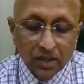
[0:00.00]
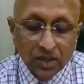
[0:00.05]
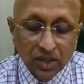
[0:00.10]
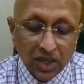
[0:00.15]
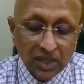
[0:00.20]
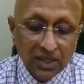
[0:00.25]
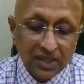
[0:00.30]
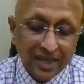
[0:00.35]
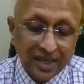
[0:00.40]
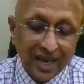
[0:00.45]

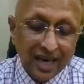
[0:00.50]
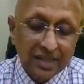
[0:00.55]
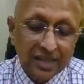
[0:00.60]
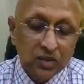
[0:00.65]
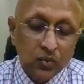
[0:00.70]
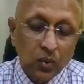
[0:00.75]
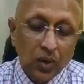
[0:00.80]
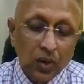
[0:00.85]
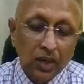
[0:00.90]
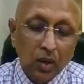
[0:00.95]
Just
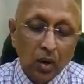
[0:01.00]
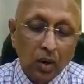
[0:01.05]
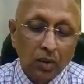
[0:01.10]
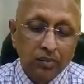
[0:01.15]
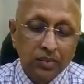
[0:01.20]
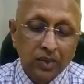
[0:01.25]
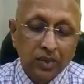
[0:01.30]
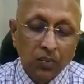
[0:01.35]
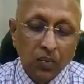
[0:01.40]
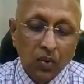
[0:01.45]
as one
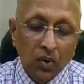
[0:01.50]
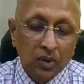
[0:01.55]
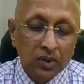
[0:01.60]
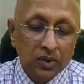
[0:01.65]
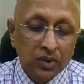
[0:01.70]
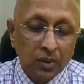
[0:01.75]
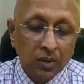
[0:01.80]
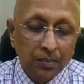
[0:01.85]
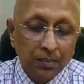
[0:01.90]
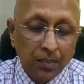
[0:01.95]
of the
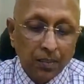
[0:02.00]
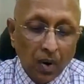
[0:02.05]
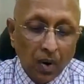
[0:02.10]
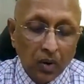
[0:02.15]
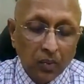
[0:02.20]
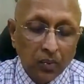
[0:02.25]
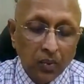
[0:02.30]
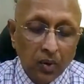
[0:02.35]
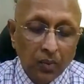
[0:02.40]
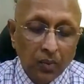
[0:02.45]
poles of
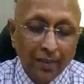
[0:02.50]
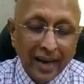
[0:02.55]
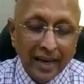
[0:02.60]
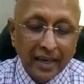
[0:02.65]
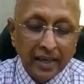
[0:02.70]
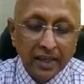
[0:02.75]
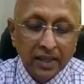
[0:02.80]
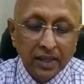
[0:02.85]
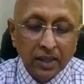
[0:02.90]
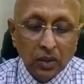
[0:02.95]
powerful
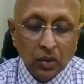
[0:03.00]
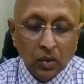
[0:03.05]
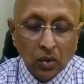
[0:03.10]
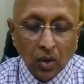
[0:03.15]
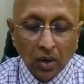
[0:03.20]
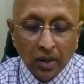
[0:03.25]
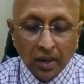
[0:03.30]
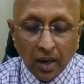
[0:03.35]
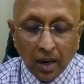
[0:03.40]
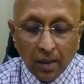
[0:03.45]
magnetic
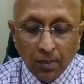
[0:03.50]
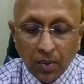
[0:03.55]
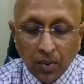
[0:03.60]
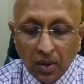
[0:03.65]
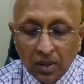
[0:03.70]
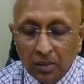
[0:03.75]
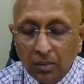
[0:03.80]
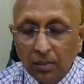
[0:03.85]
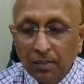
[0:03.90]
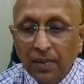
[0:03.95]
rod
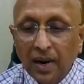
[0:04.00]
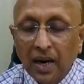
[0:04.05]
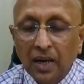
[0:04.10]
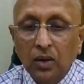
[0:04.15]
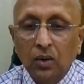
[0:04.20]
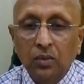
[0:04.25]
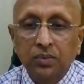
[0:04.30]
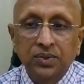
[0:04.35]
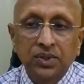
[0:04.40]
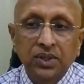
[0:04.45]
upon
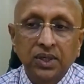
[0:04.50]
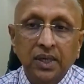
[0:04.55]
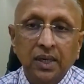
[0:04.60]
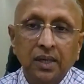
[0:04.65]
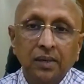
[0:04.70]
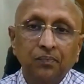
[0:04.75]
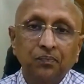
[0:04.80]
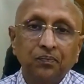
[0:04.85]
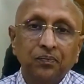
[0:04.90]
bar of steel.